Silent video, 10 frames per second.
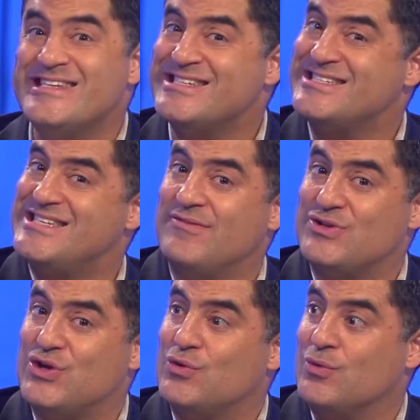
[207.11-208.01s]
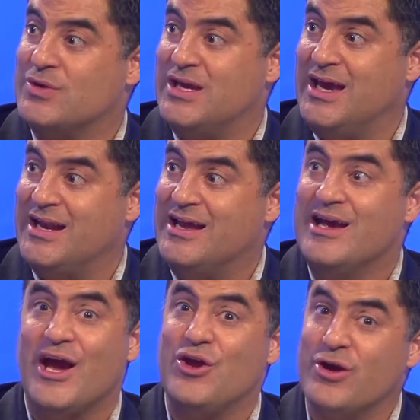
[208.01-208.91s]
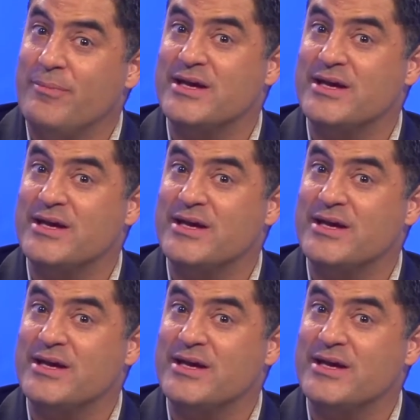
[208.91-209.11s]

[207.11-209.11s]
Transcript: is a seventeen-year-old kid, and you're gonna